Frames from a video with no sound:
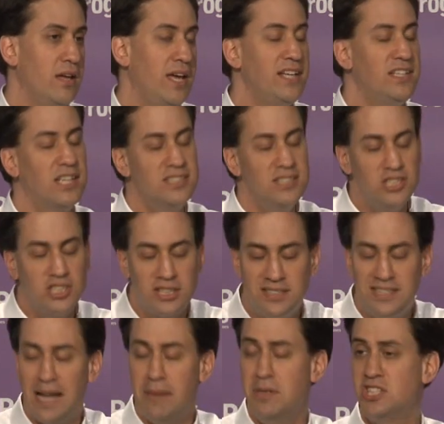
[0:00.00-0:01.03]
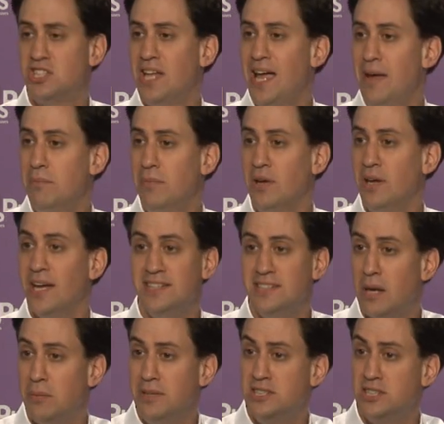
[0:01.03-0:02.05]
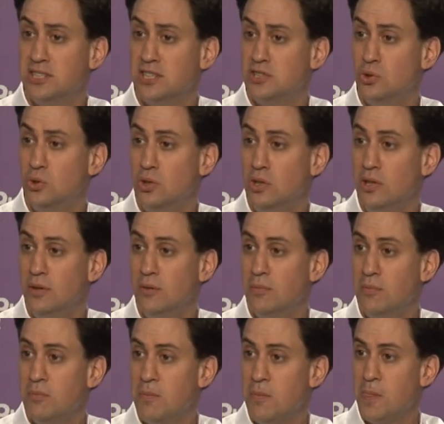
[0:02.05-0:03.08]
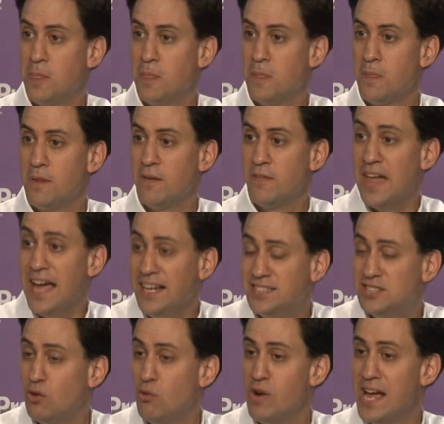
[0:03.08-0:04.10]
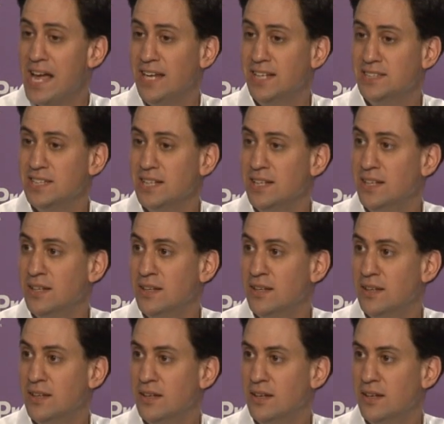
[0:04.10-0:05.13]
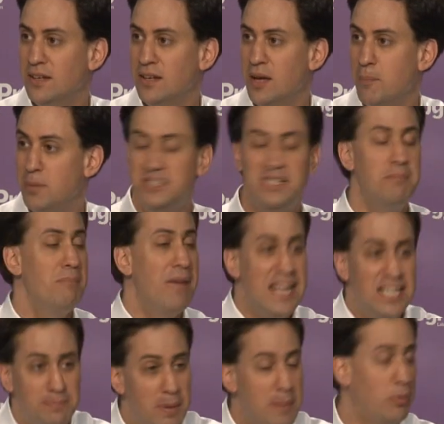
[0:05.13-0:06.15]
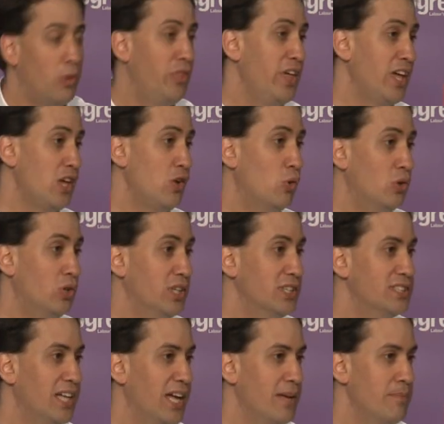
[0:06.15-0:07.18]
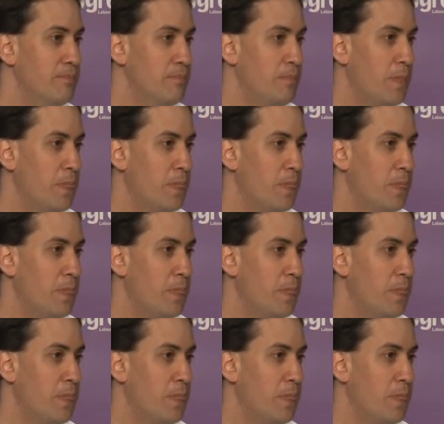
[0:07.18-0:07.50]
It doesn't just damage them, it damages us all. That is the reality. Because it makes people think you're all the same.